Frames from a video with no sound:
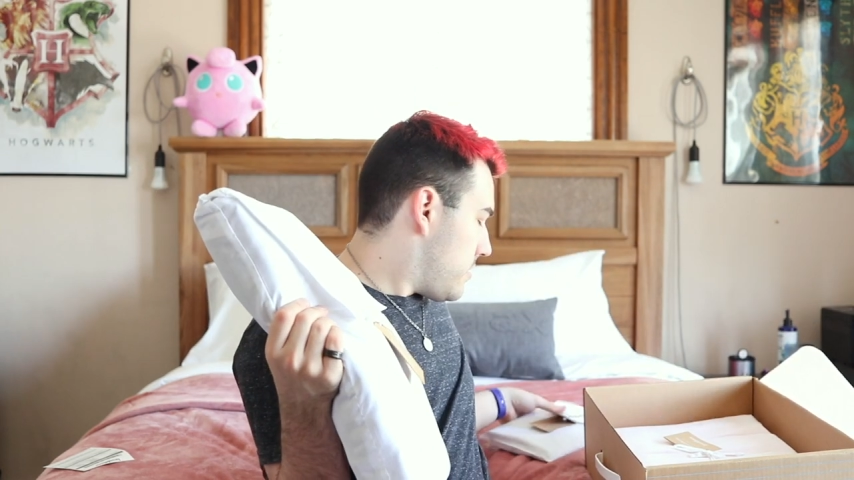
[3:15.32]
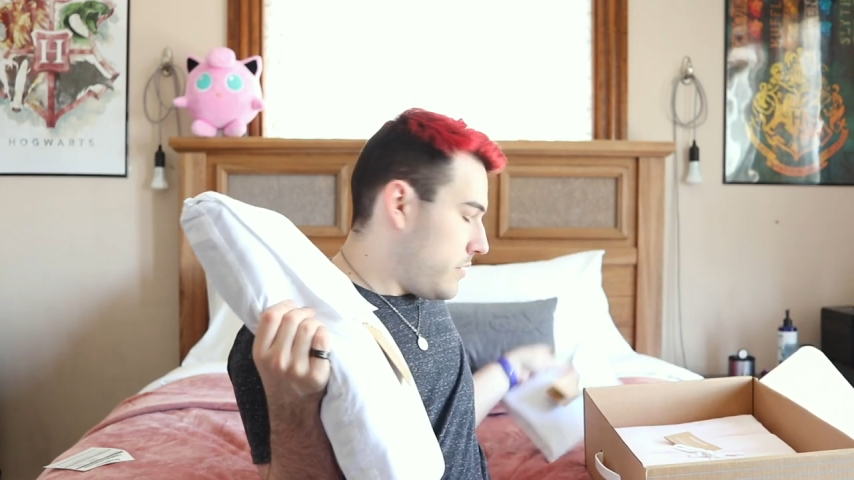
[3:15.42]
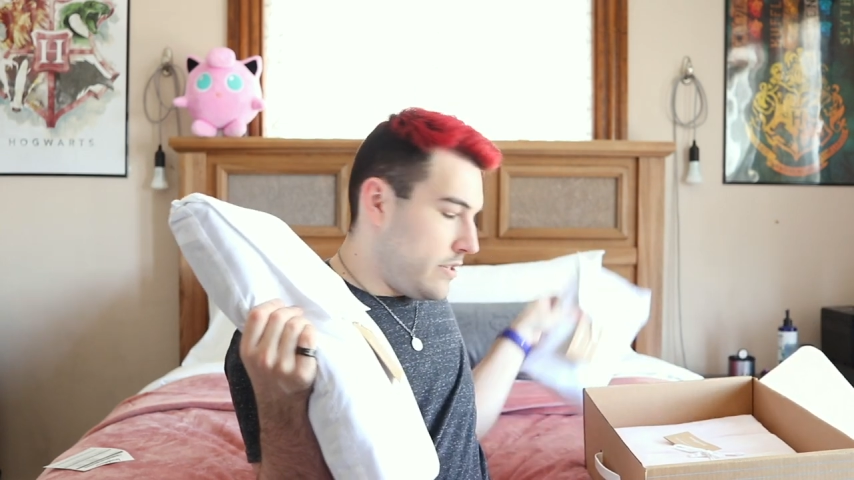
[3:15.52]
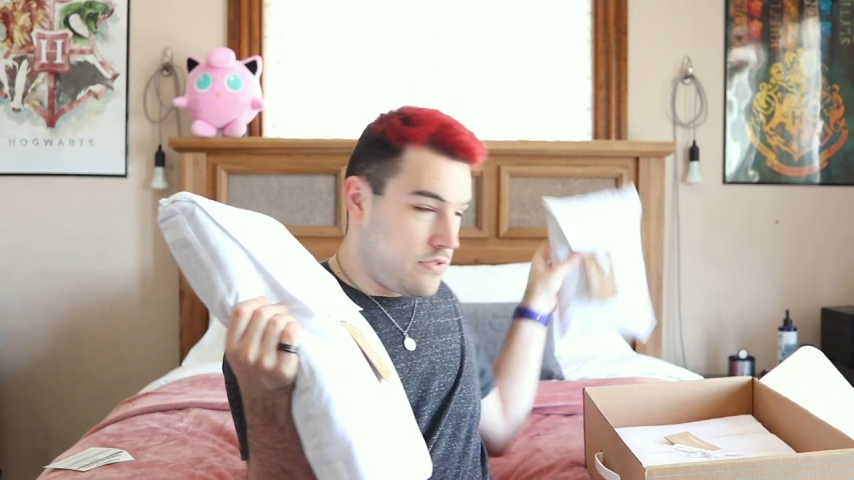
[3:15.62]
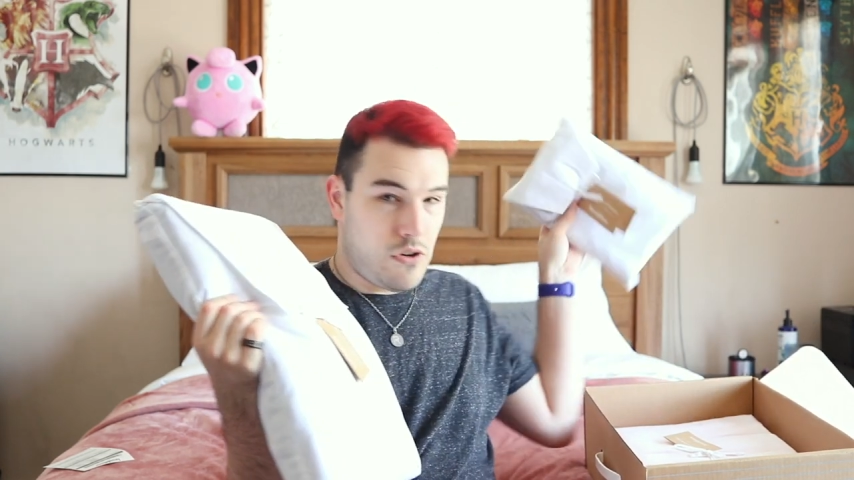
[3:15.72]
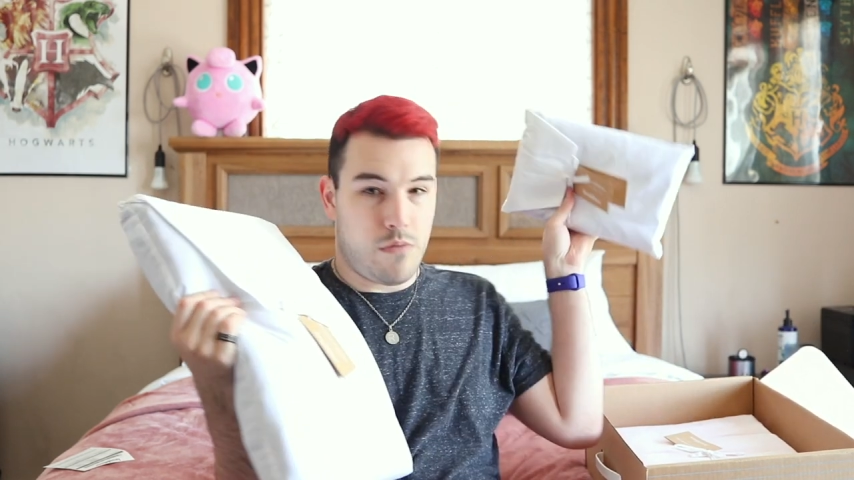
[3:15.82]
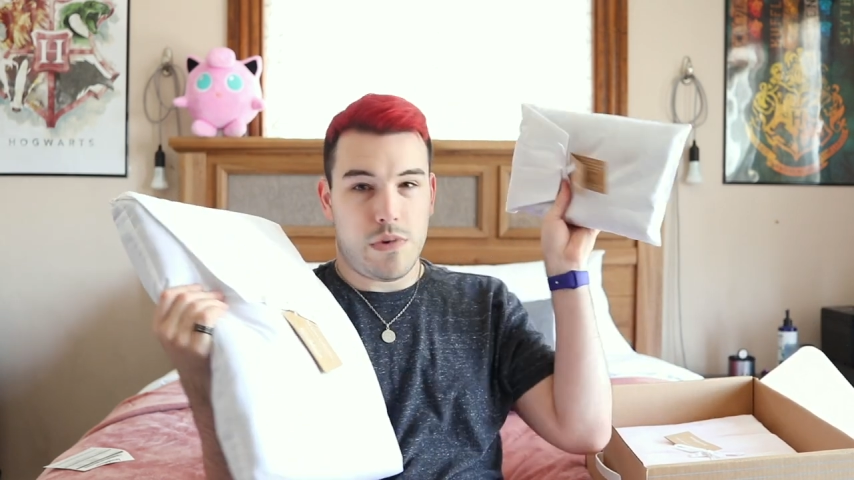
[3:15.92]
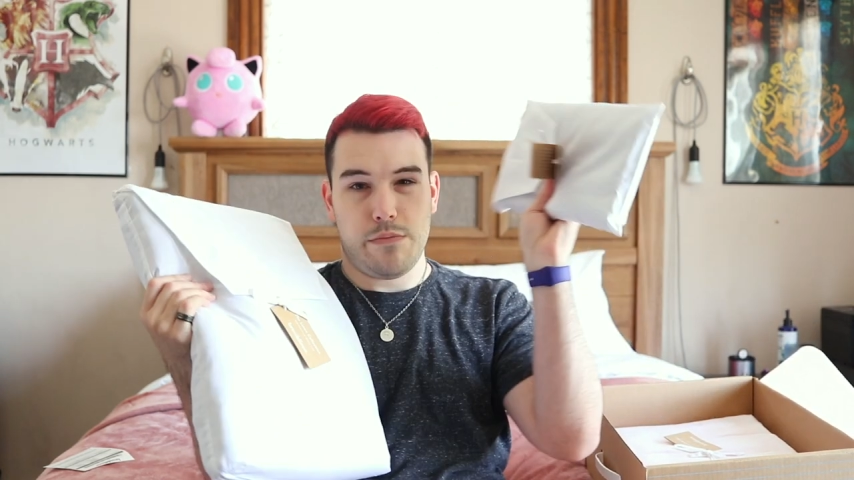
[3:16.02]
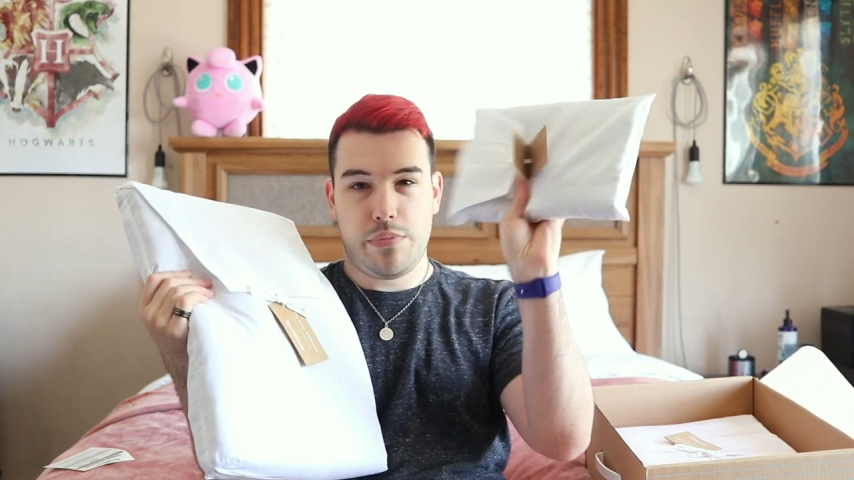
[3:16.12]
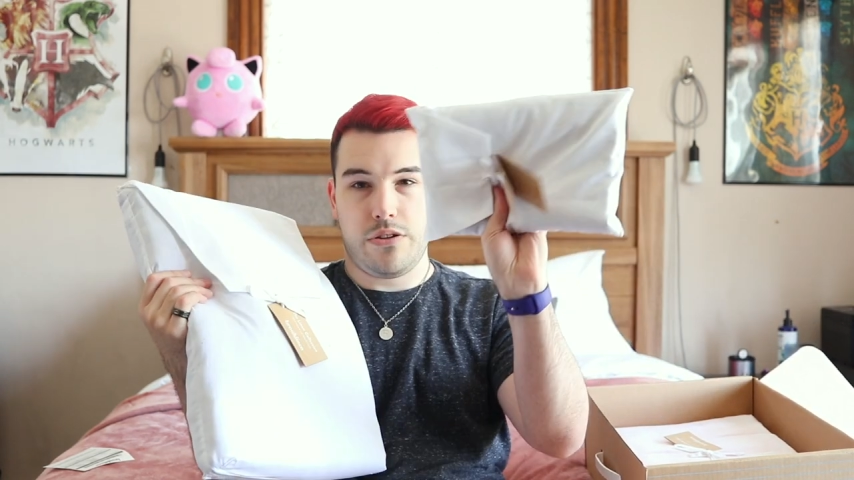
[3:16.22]
So these are
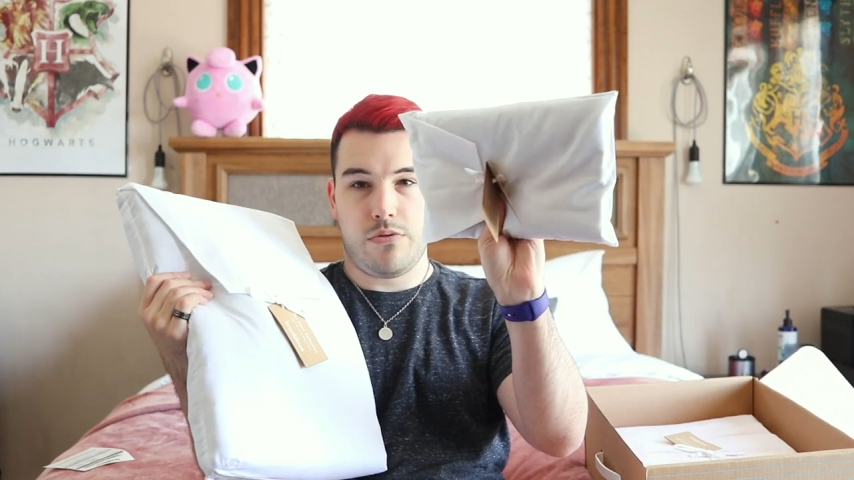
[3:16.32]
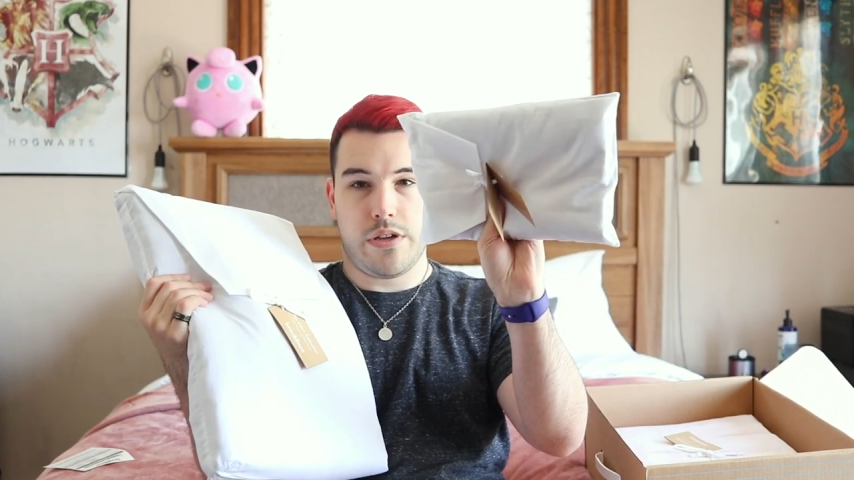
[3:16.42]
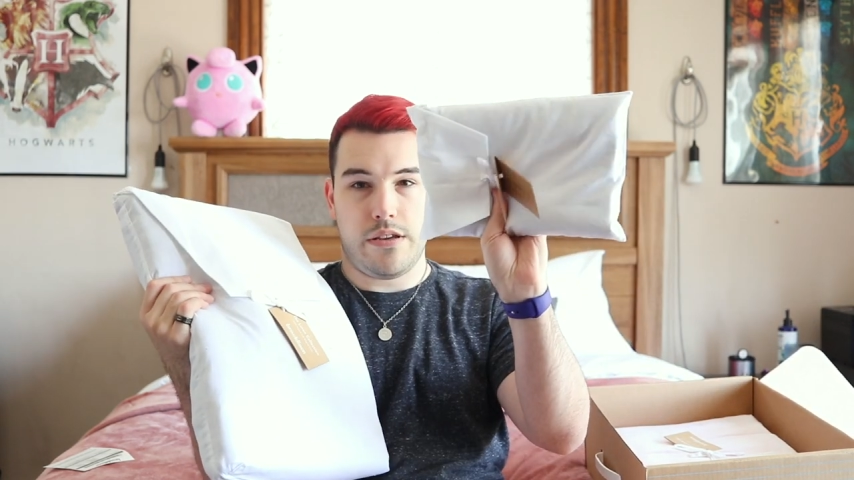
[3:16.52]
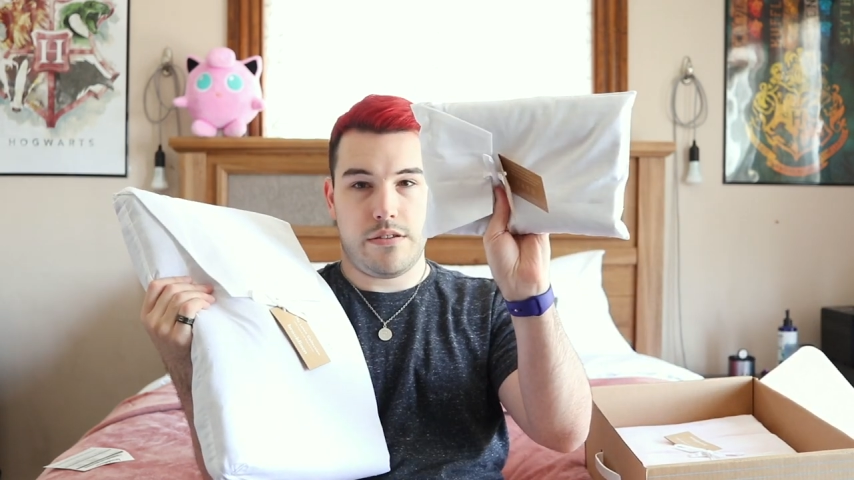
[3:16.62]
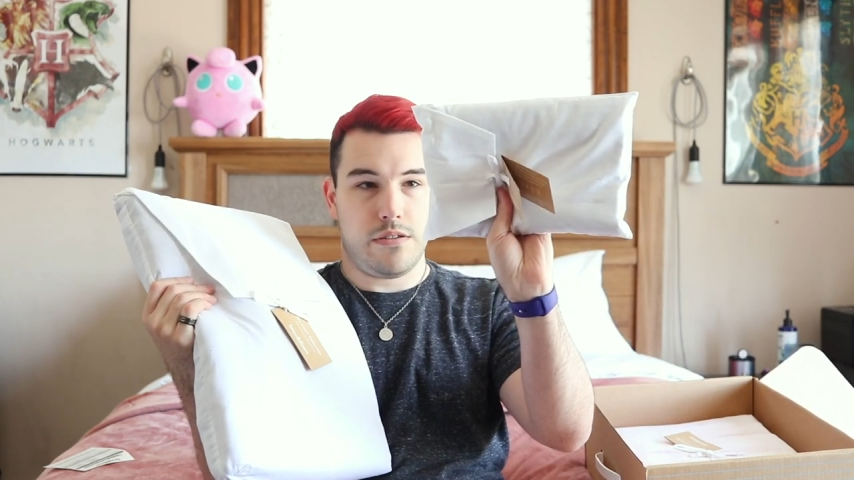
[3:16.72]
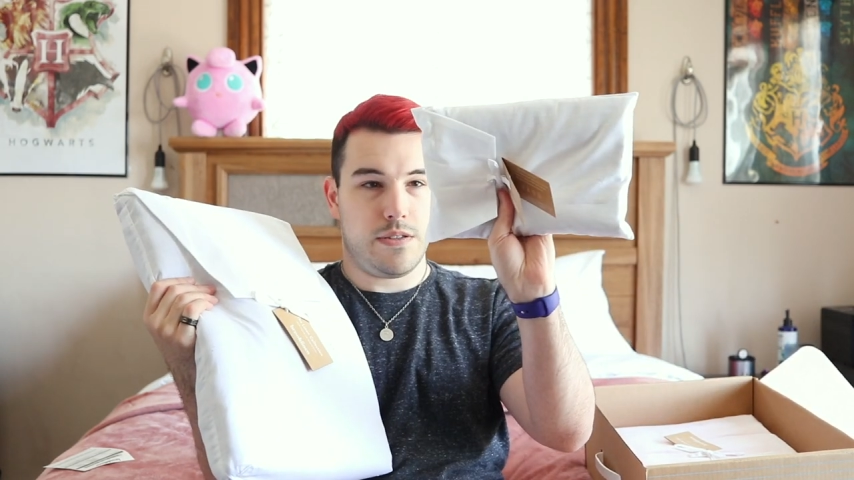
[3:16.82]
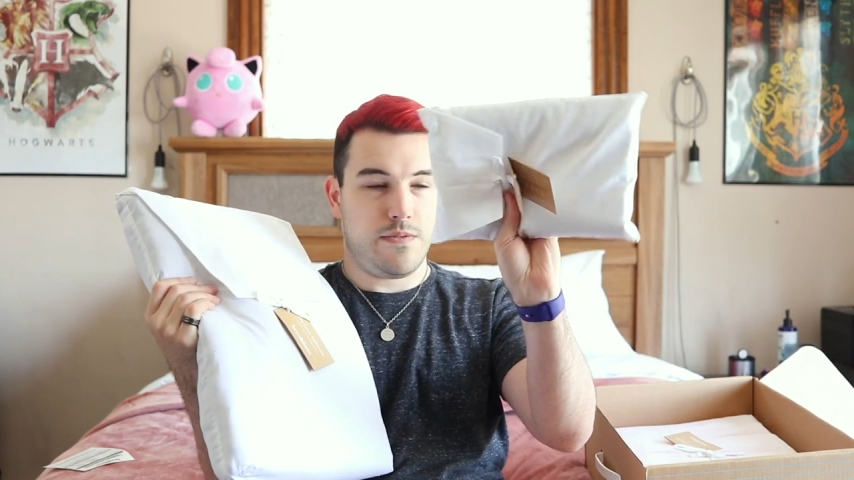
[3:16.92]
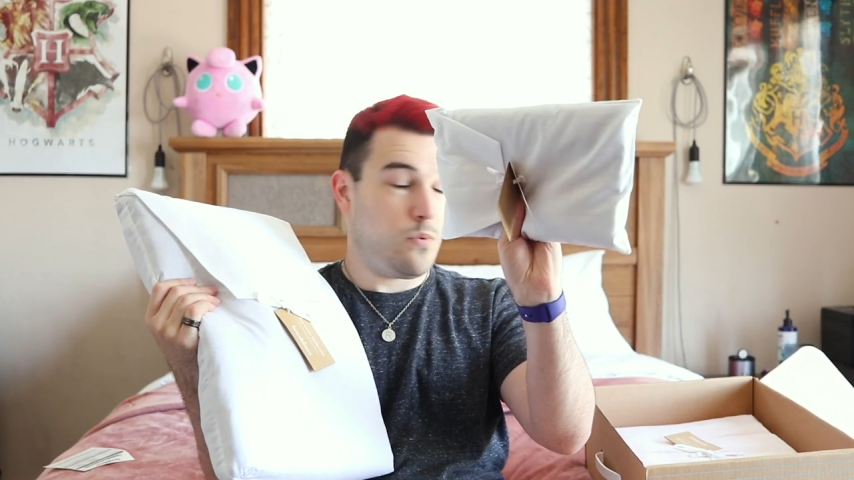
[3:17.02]
my pillowcases